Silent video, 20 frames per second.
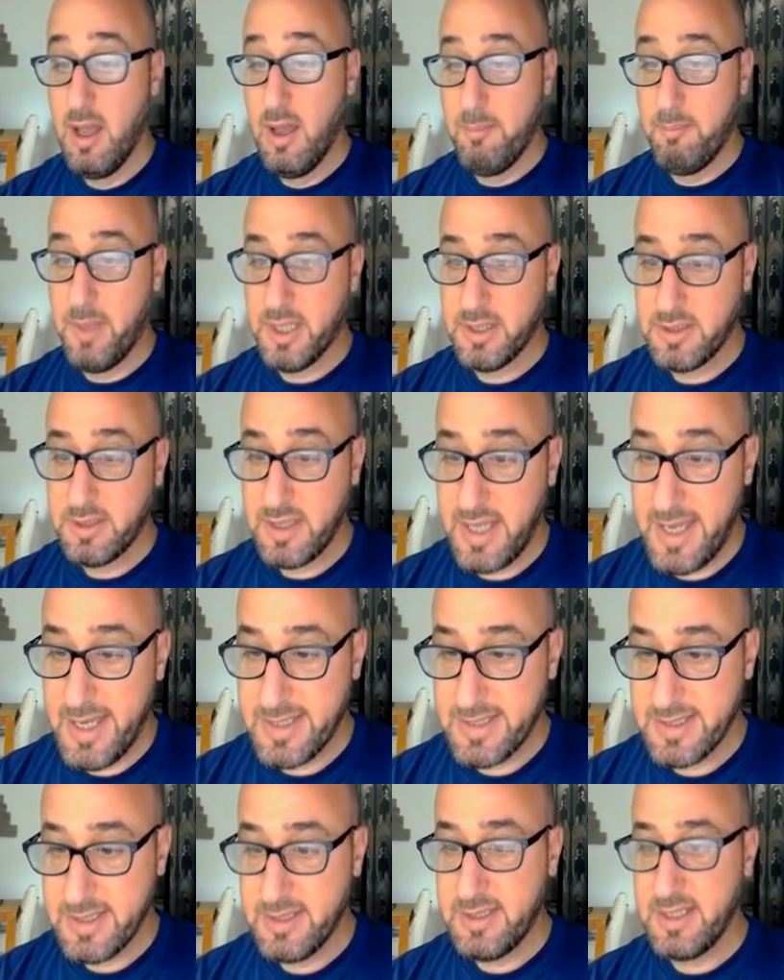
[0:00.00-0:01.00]
But
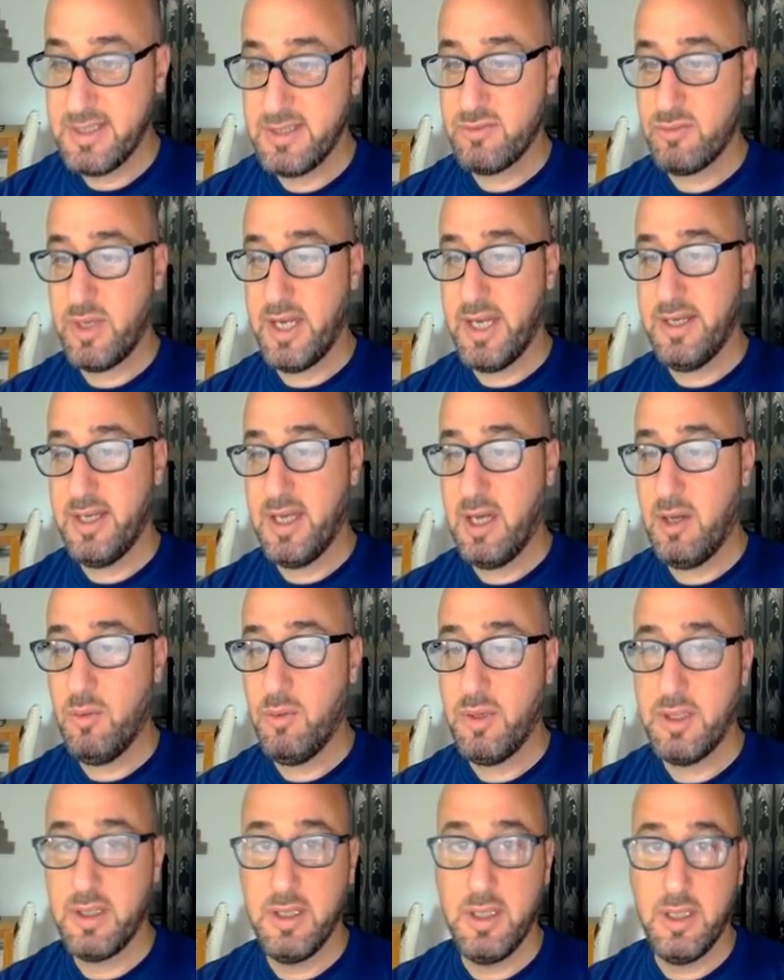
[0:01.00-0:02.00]
as it is right now,
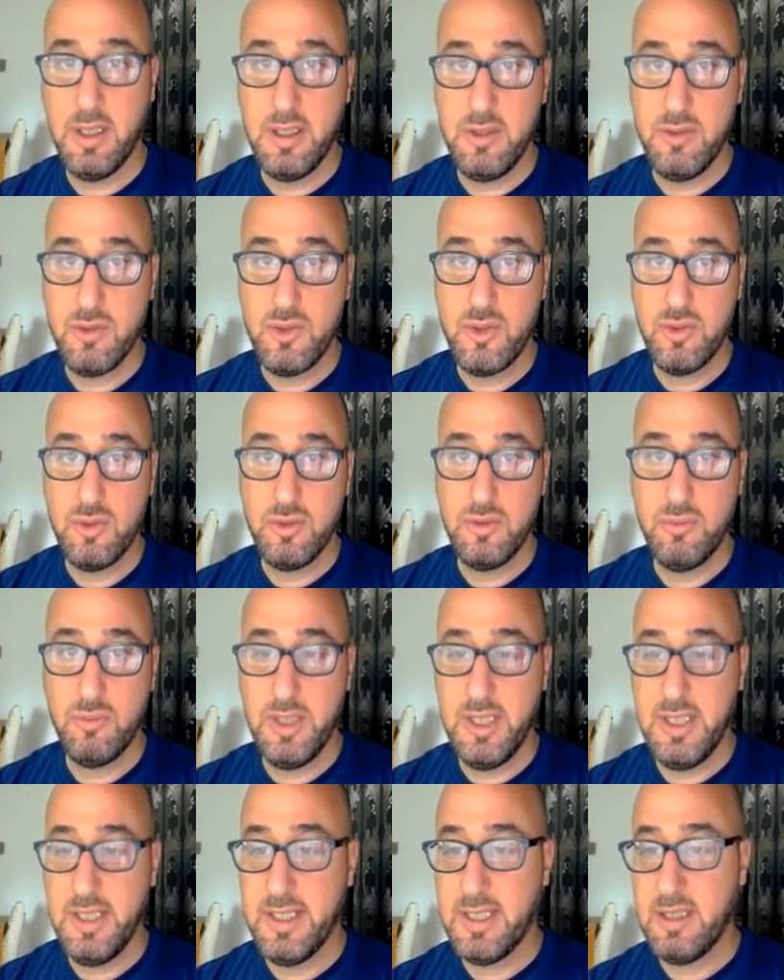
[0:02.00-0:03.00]
uh, you should
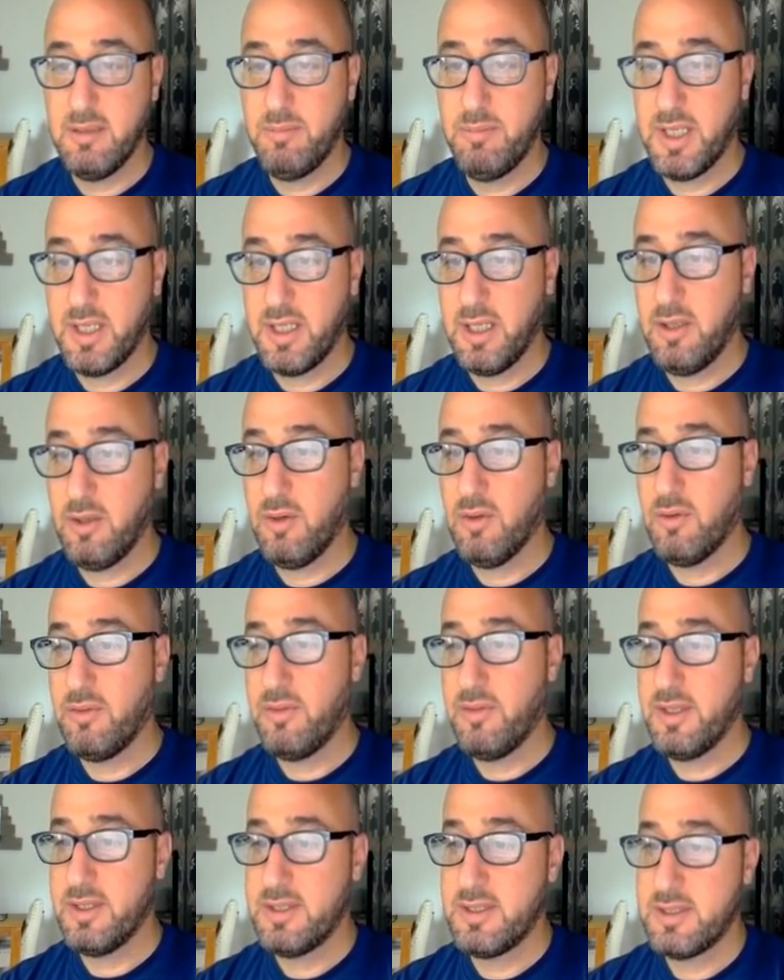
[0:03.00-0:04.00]
really keep an eye
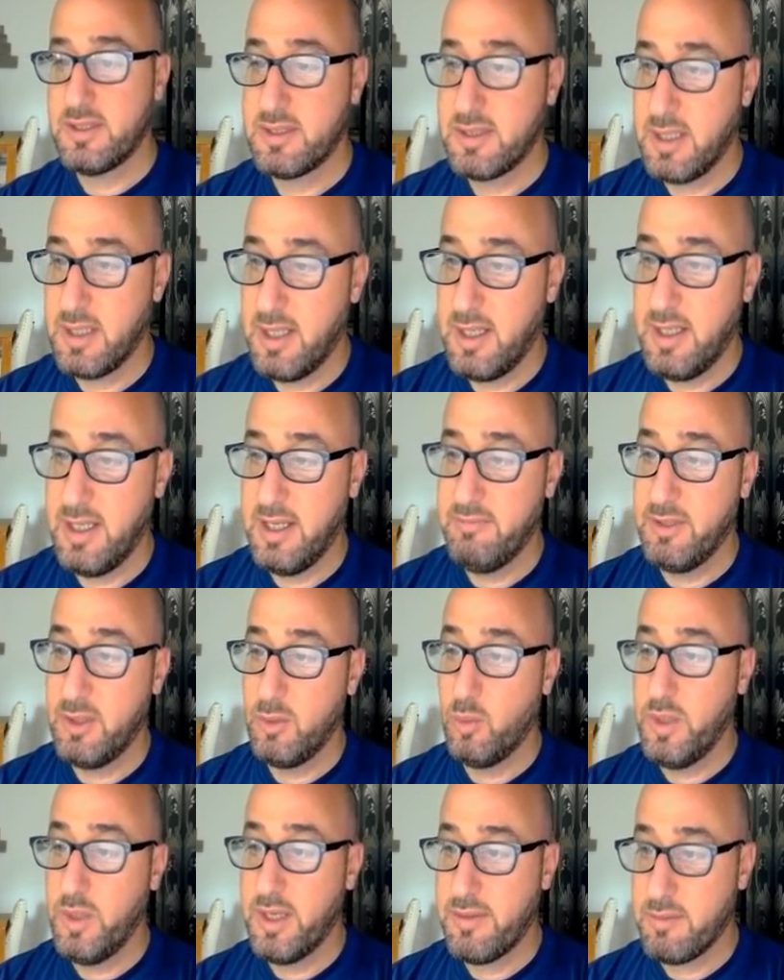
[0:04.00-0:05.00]
on this uh, level
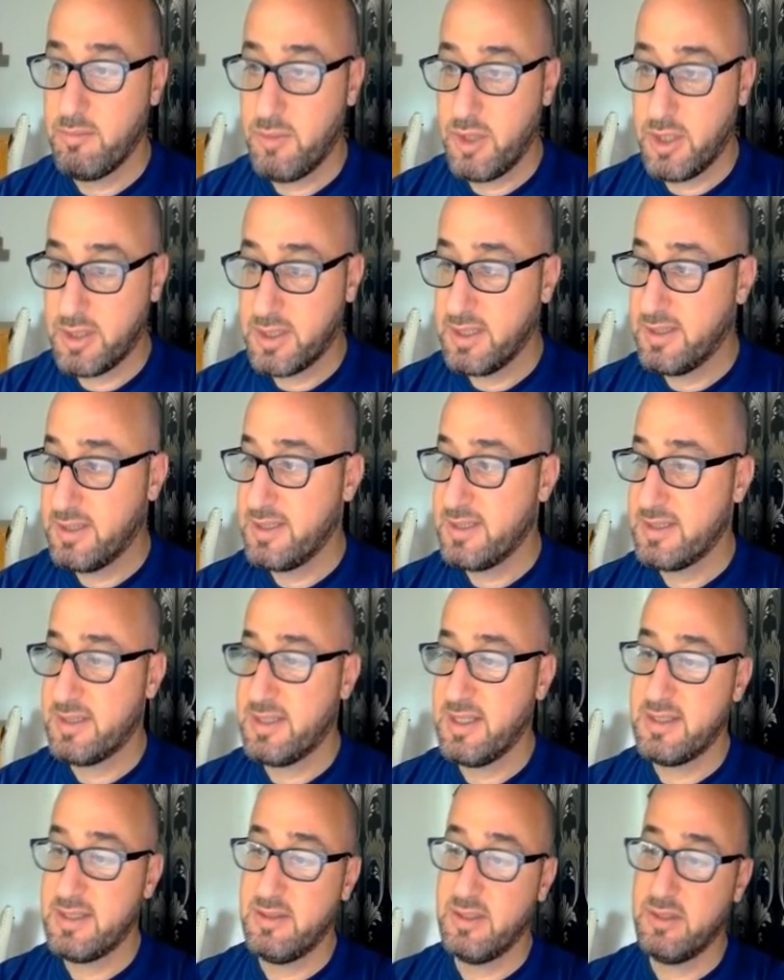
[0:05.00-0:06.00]
where the market is
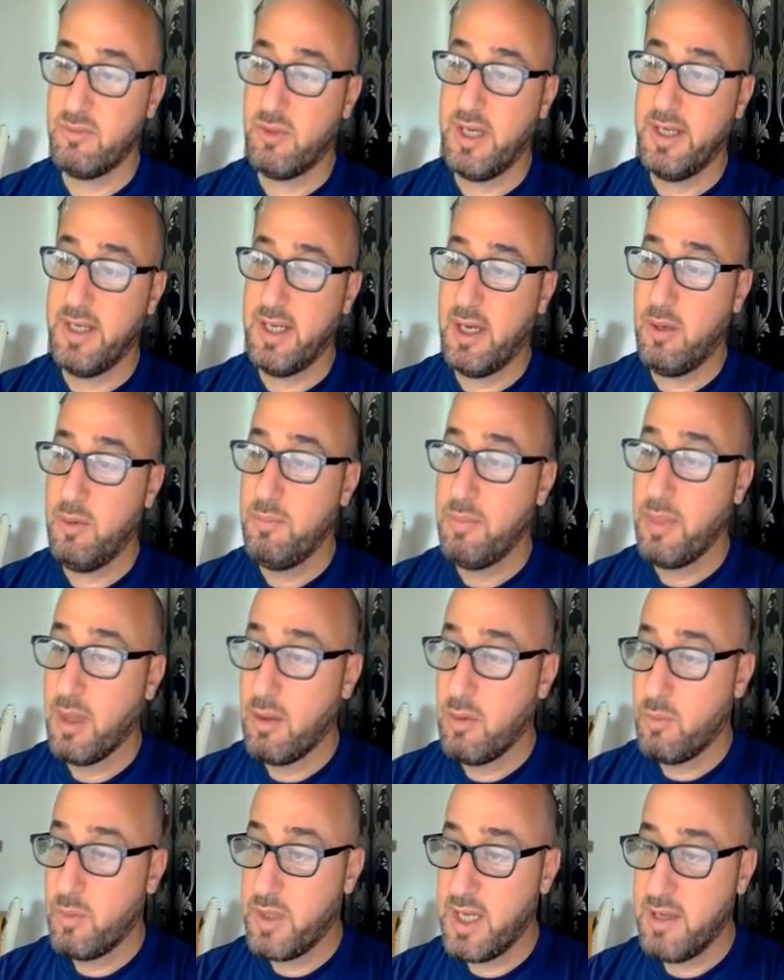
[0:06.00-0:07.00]
testing right now.
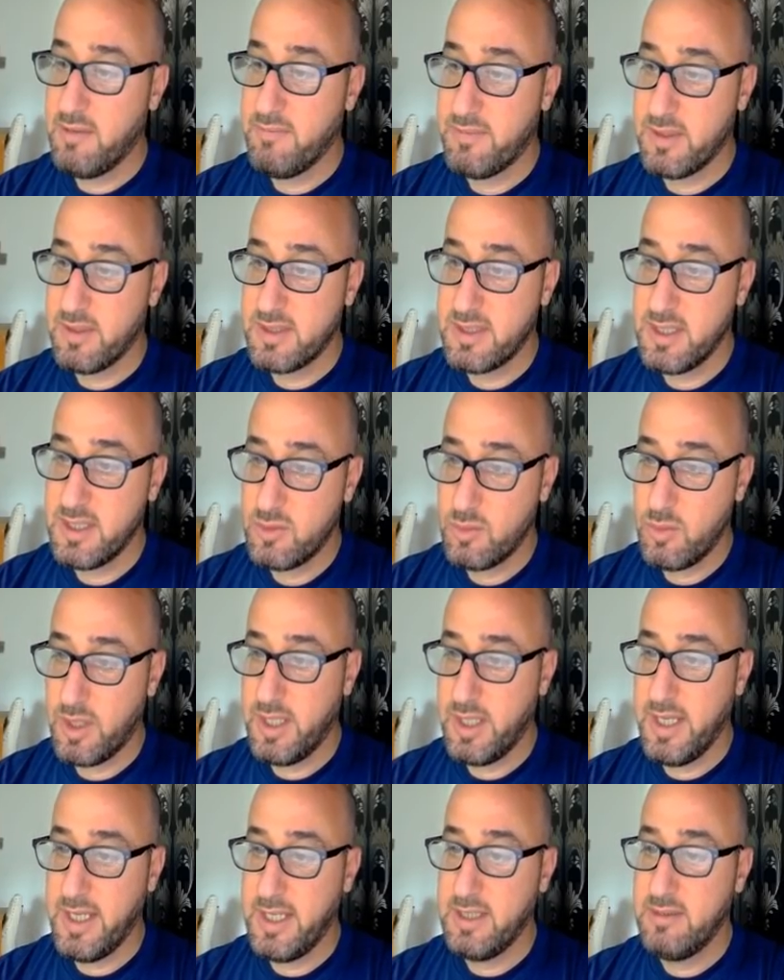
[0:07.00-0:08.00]
We have the
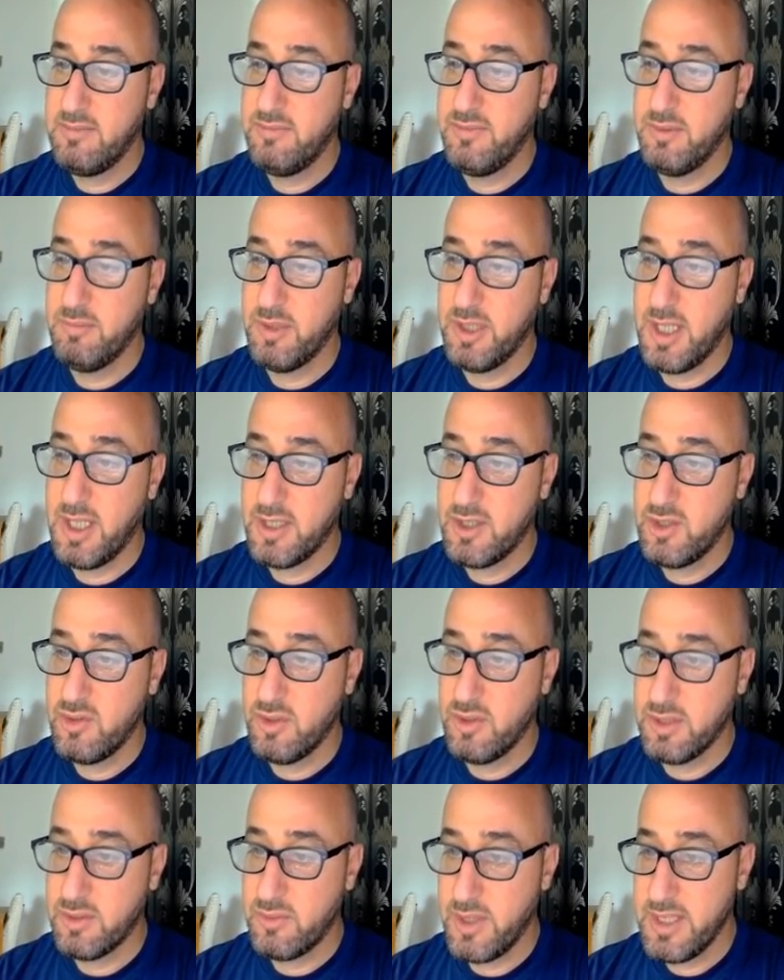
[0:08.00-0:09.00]
618 Fibonacci
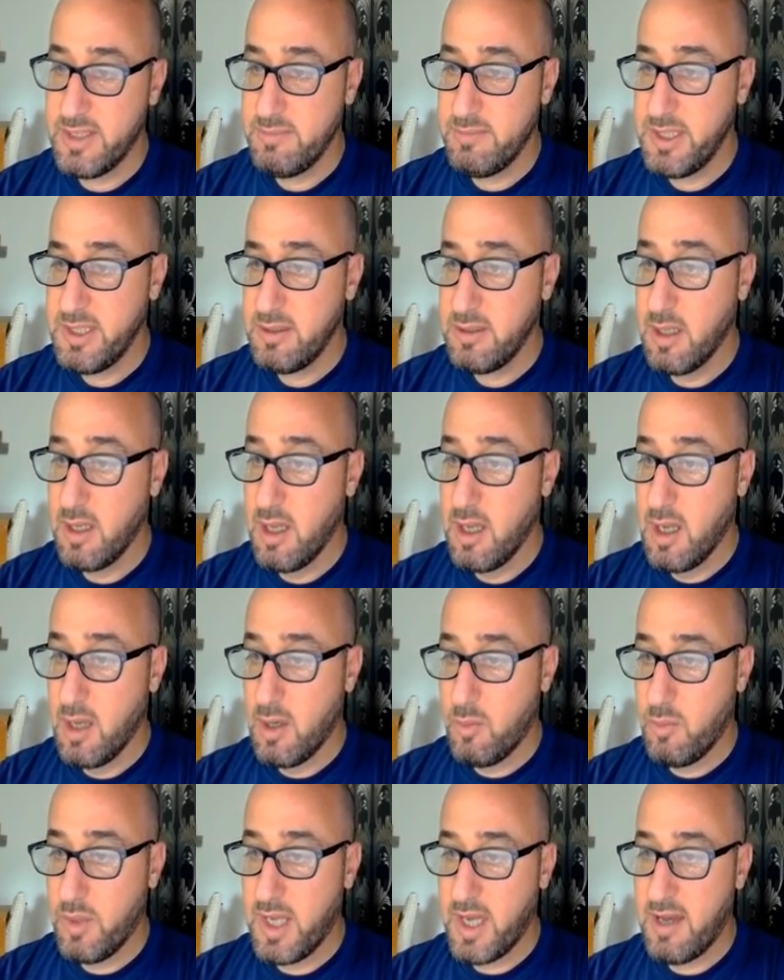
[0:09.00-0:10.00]
retracement.
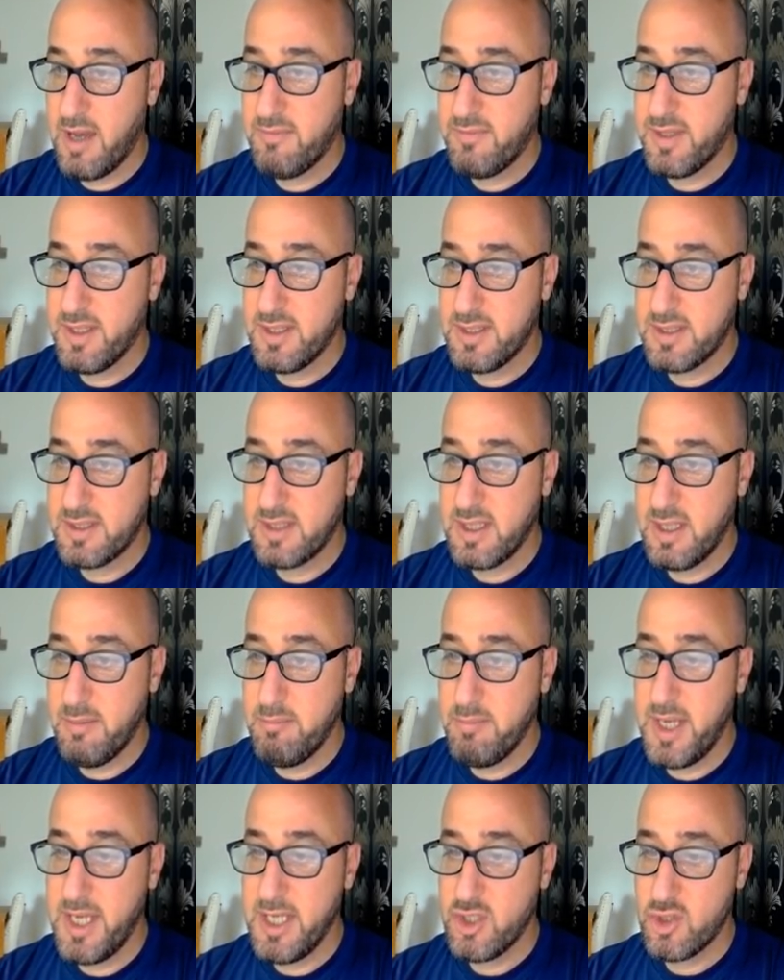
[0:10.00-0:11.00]
We have this uh,
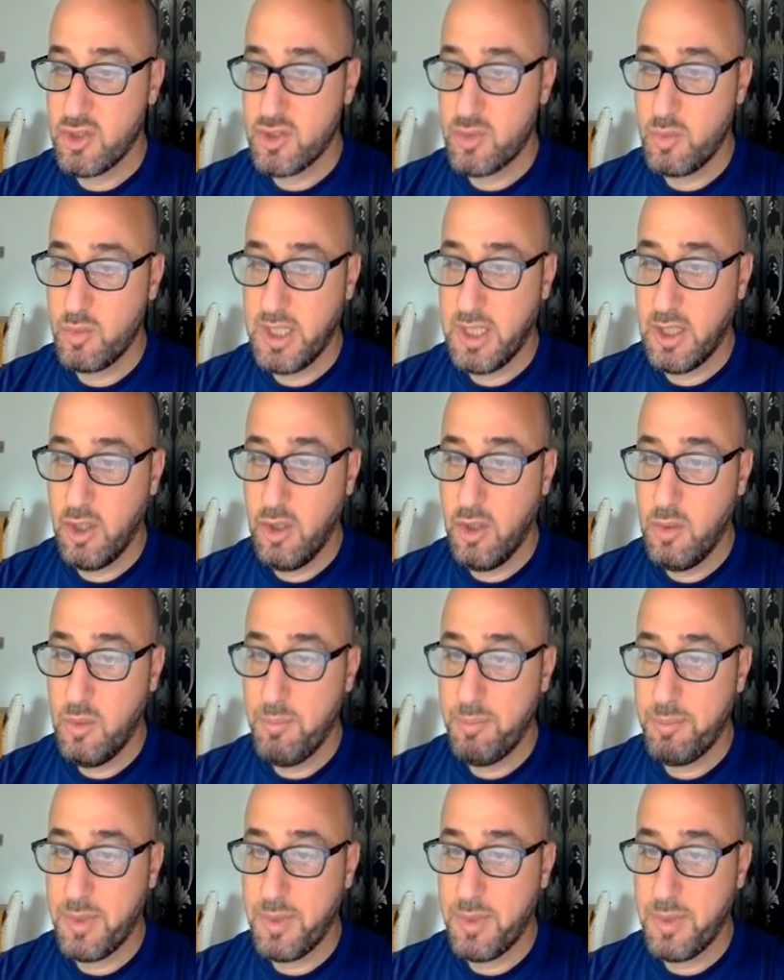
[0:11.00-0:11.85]
major swing low.